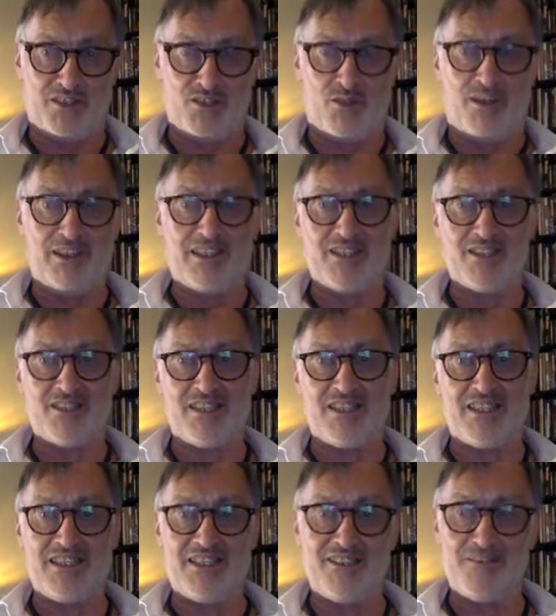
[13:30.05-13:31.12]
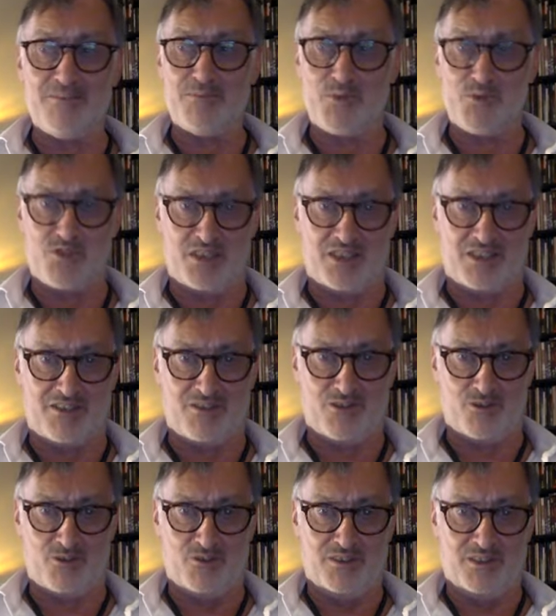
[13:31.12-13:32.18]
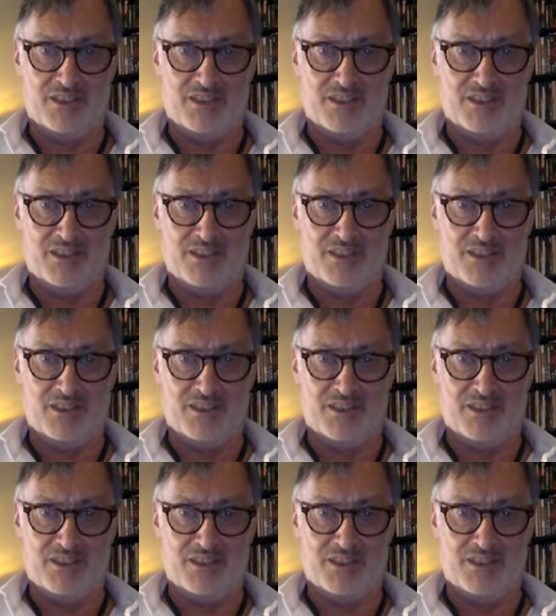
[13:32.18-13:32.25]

so I get to hear mm. music, you know.